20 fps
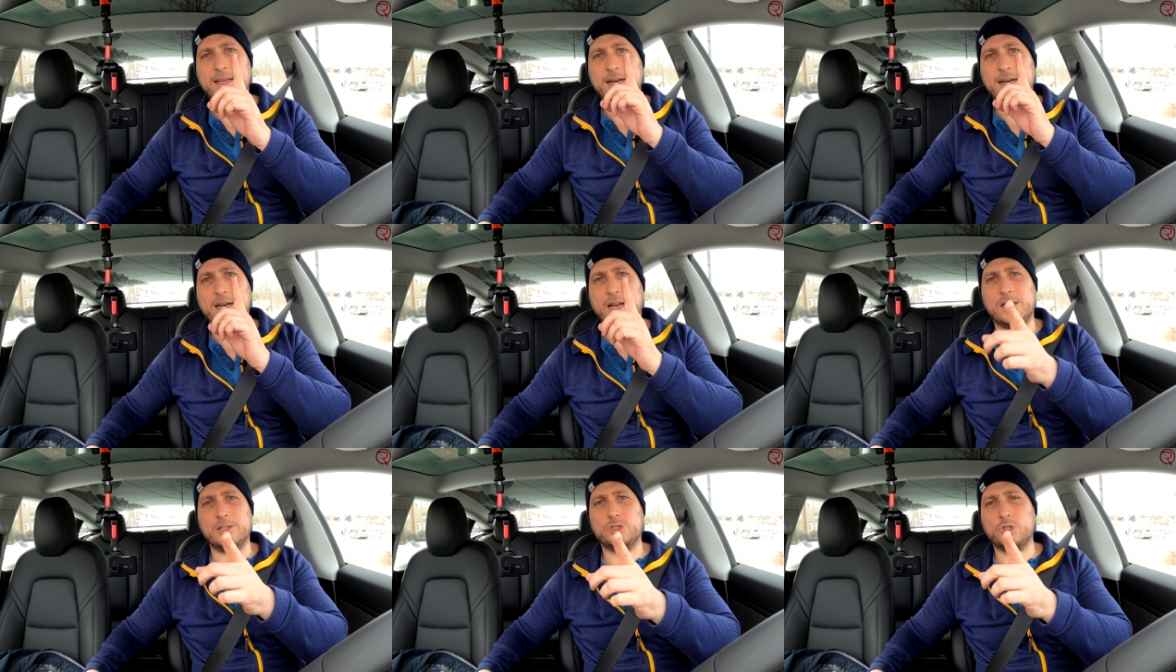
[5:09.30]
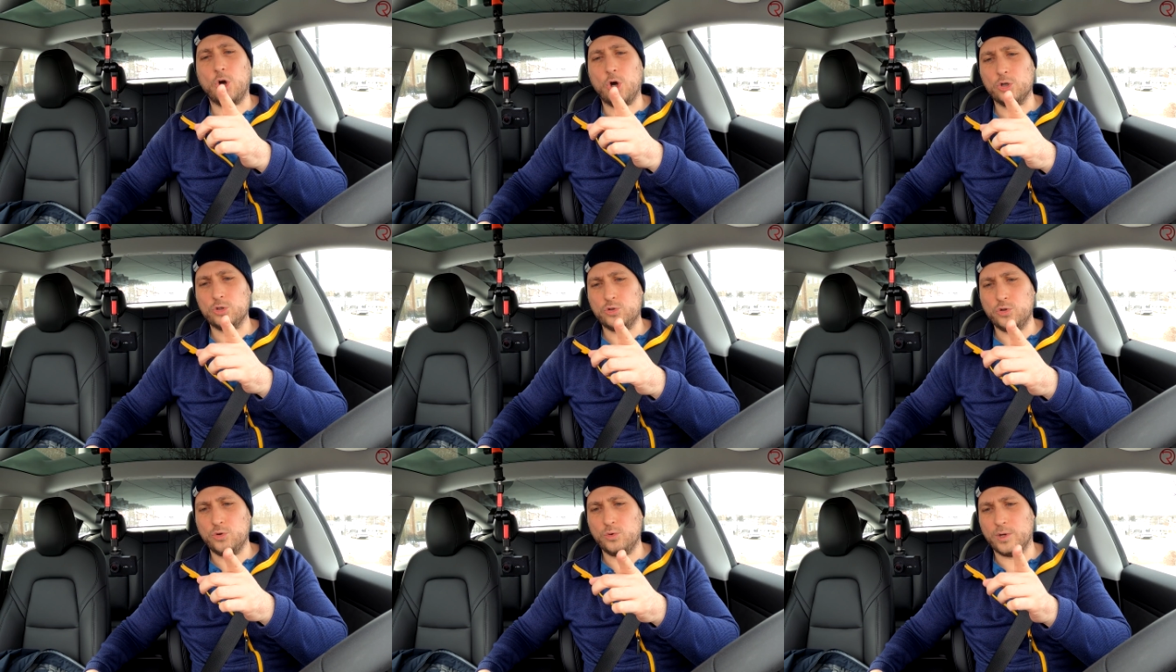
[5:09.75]
there, and I'll
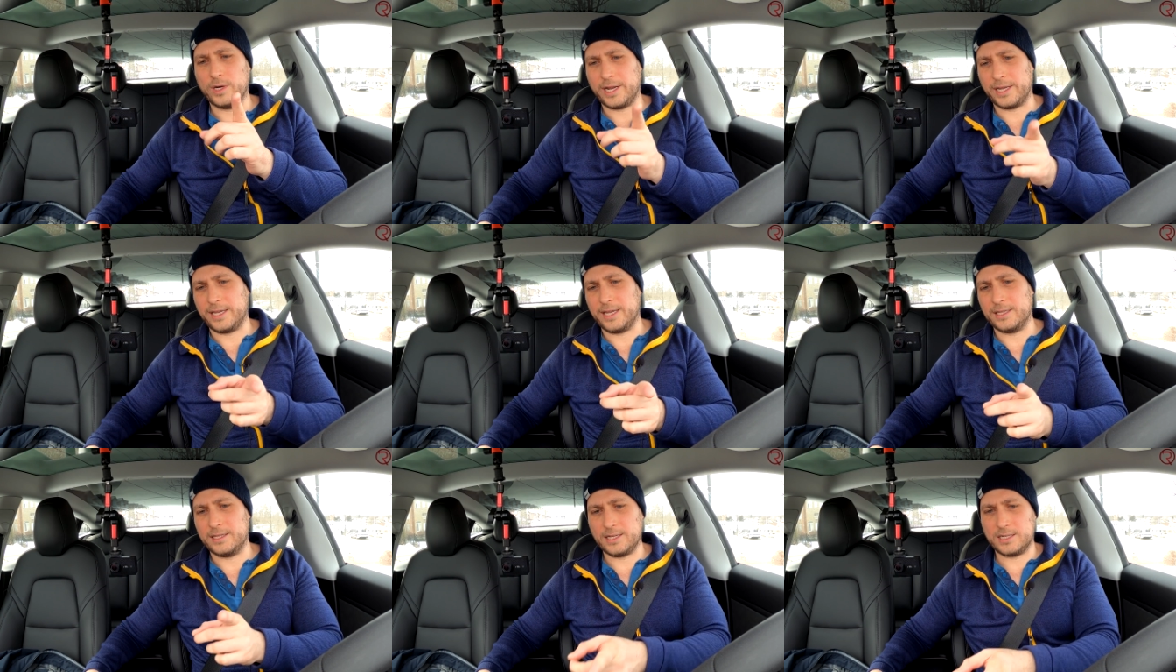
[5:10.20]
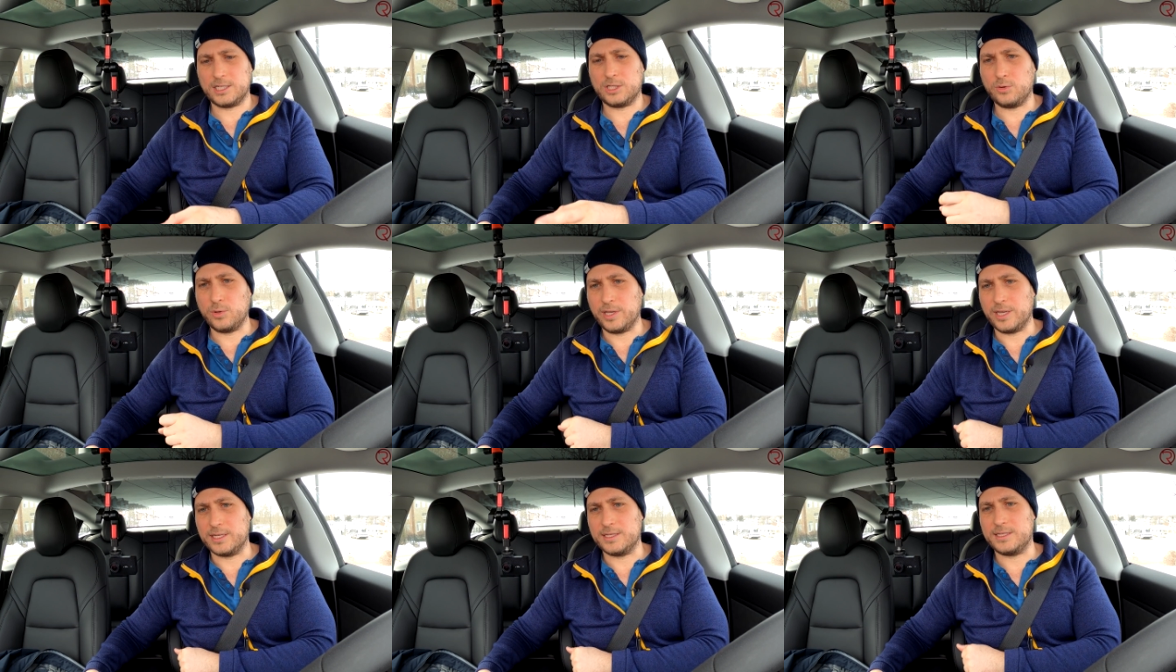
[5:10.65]
talk to you when I get there
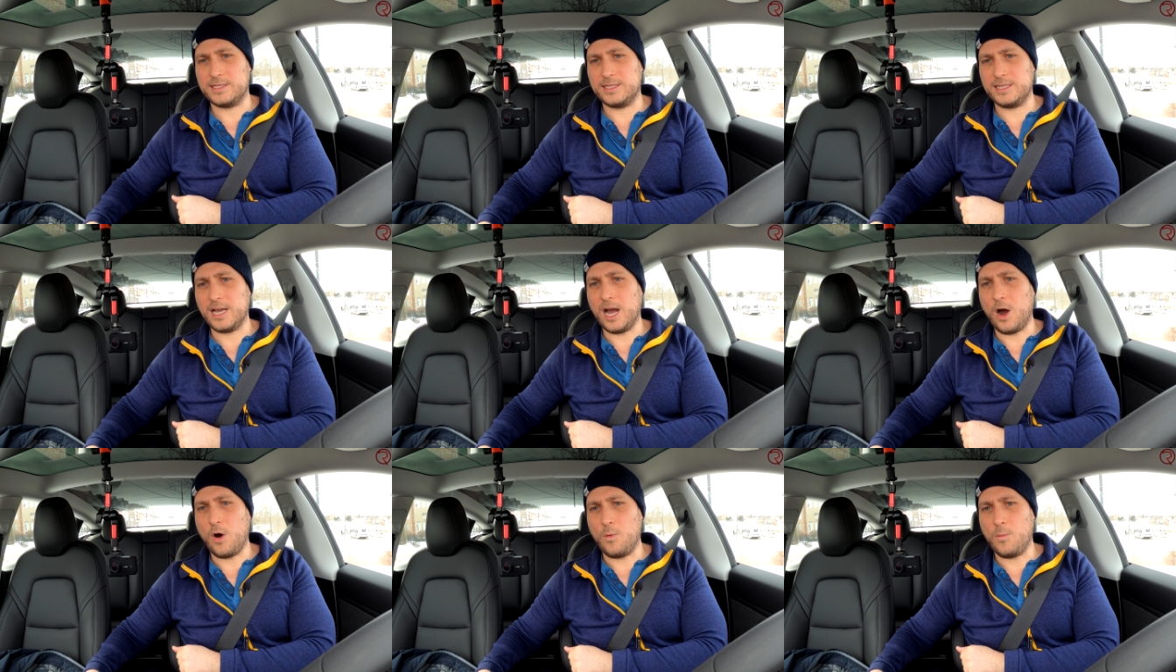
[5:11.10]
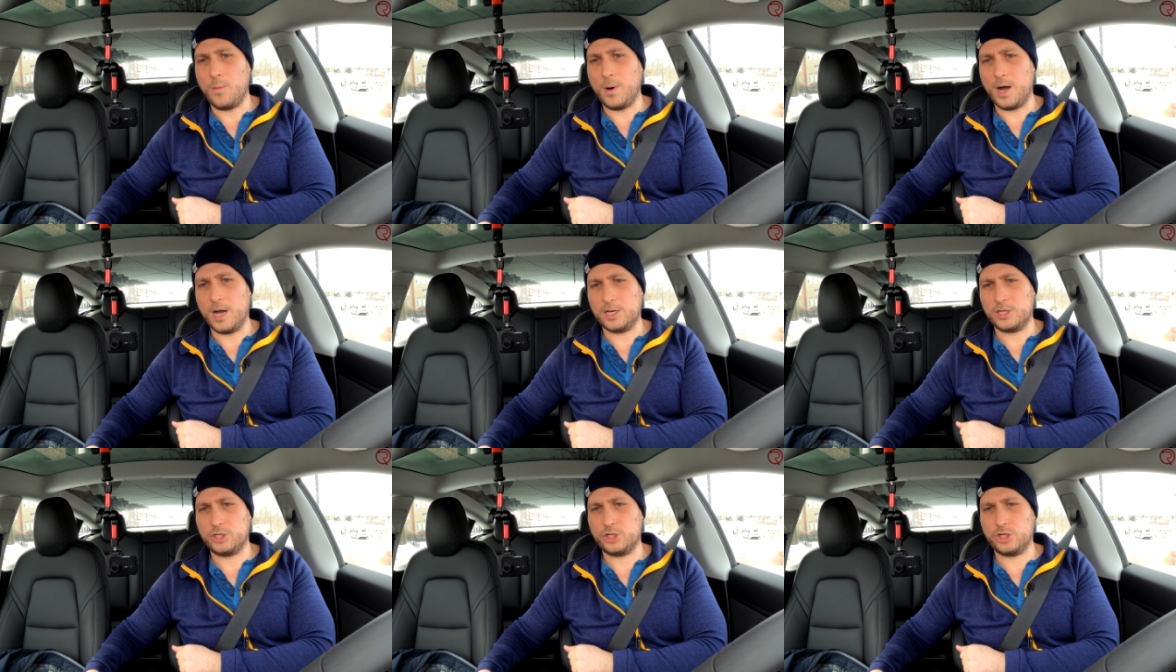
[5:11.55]
so you can see how
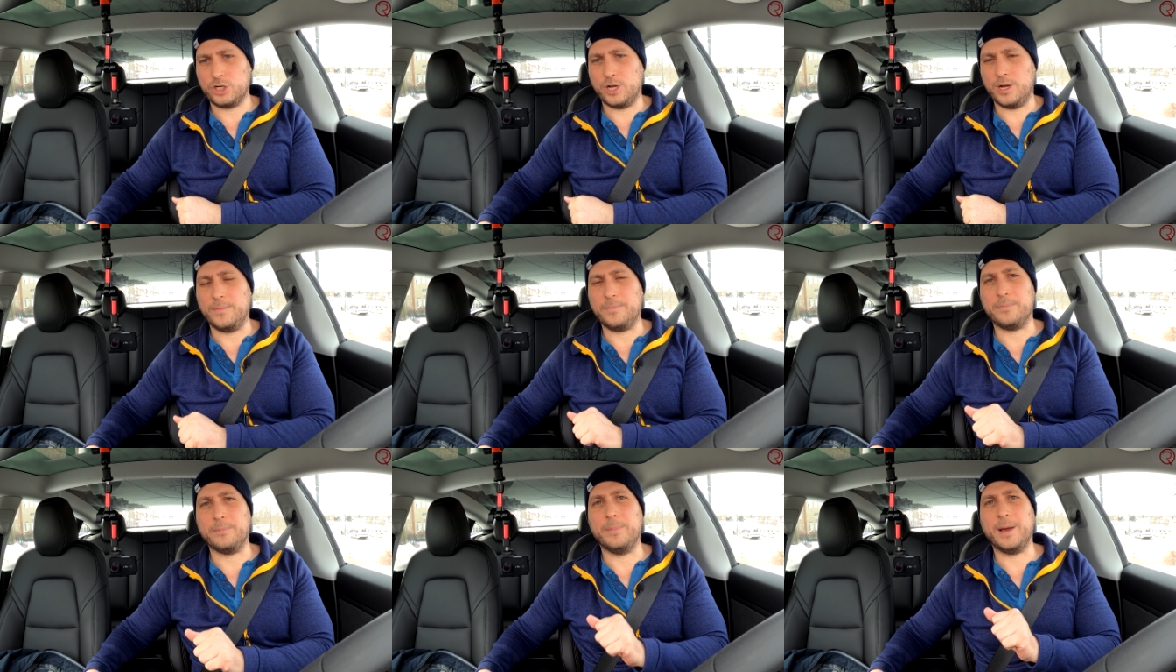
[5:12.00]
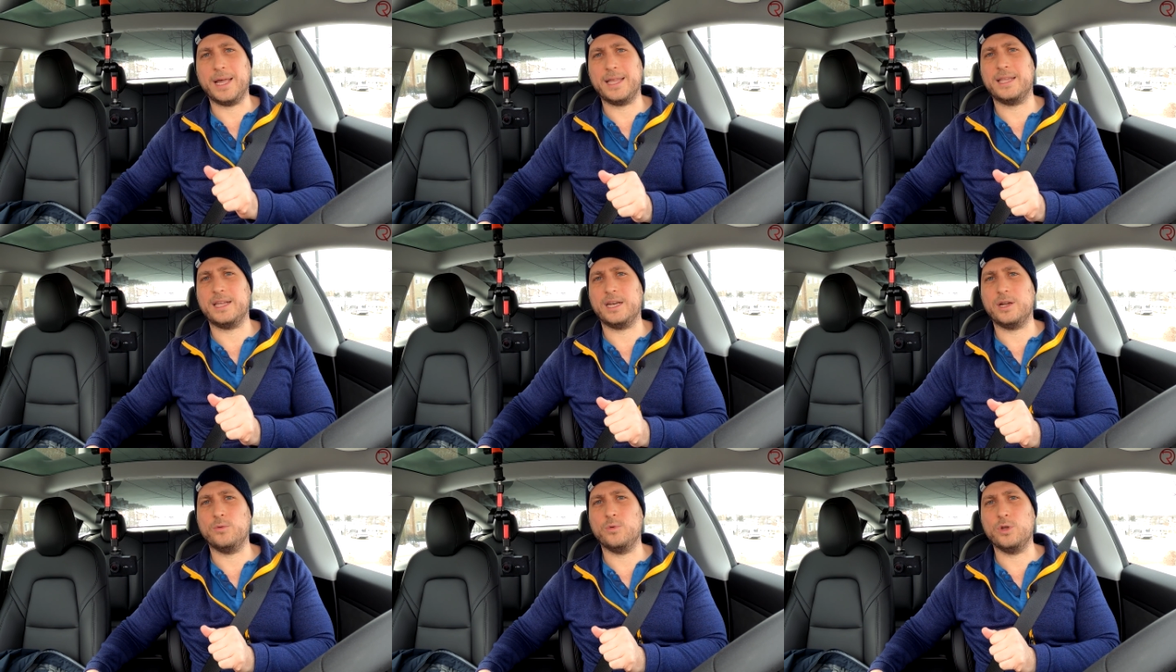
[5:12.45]
much
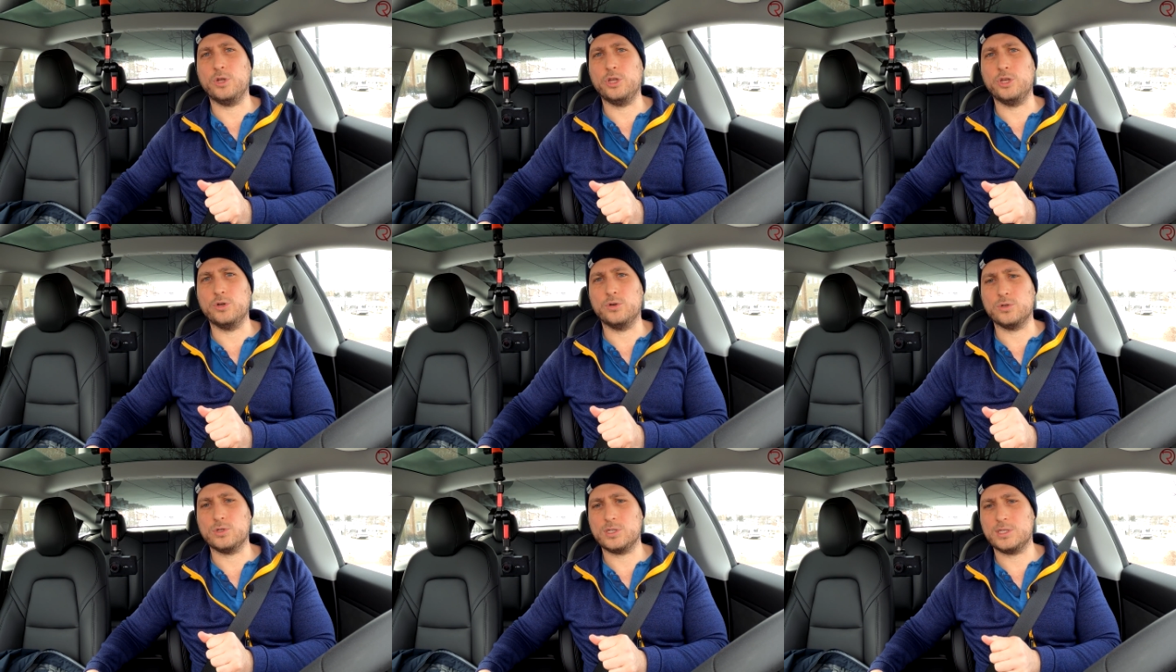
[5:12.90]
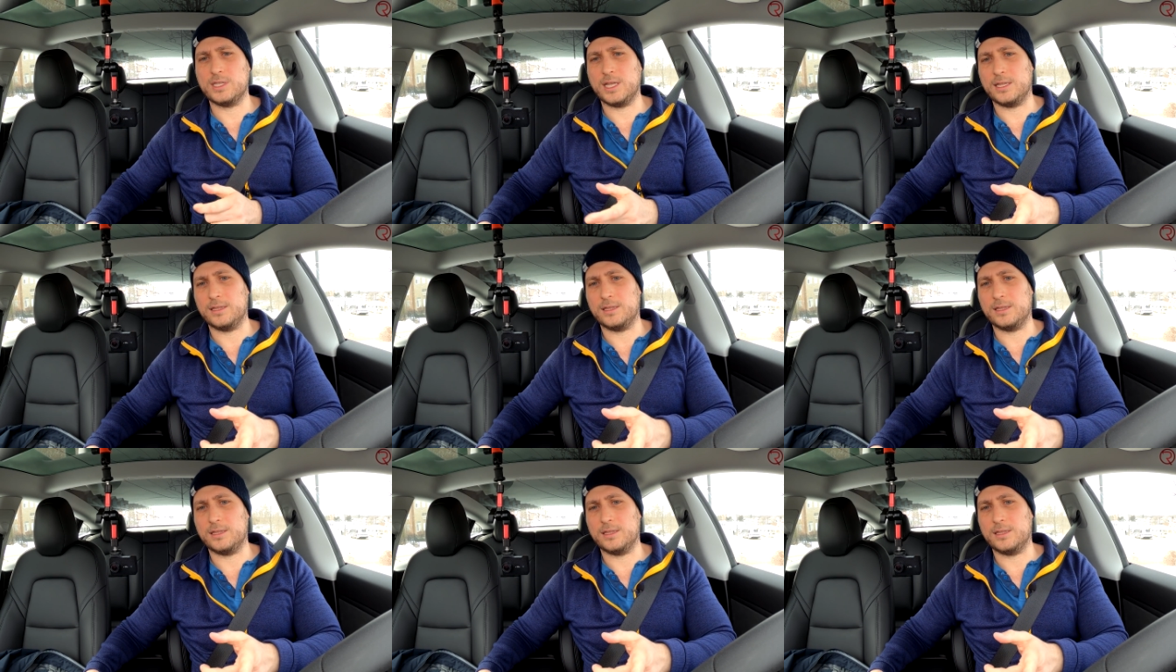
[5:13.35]
battery we used,